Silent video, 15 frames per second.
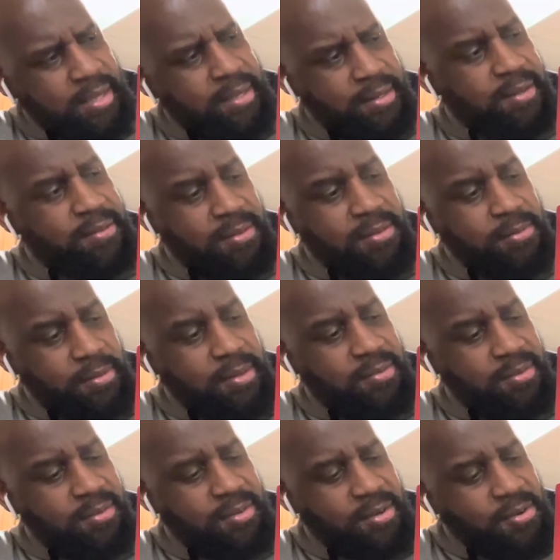this
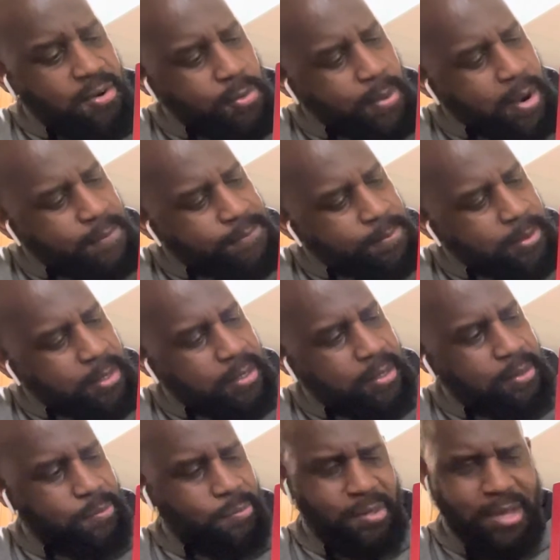is the turnaround from him.
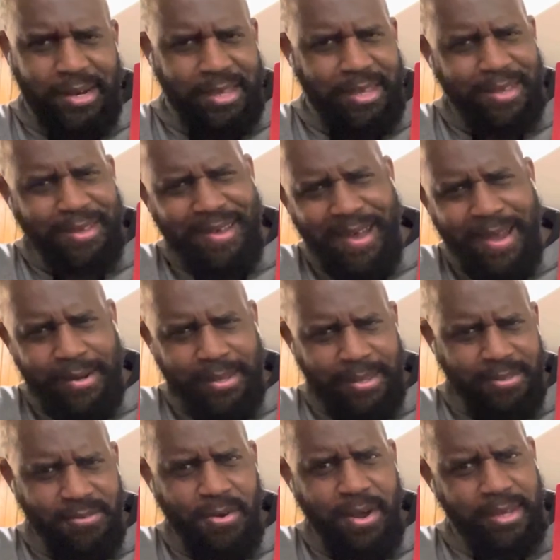He was kind of trying
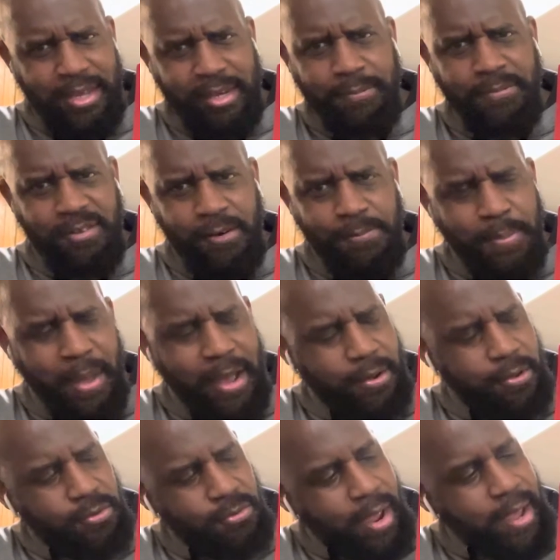to get himself back
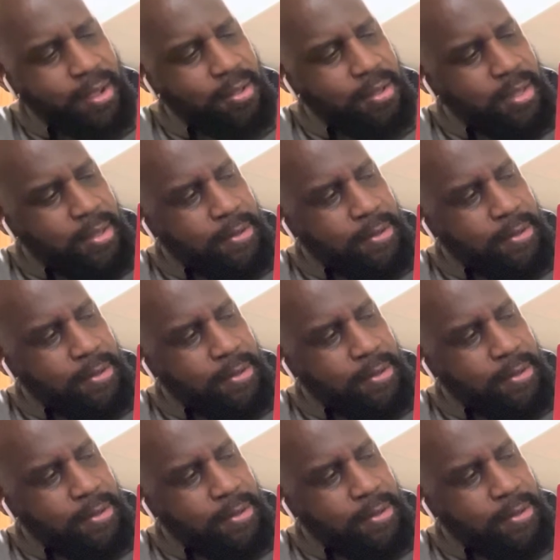on track.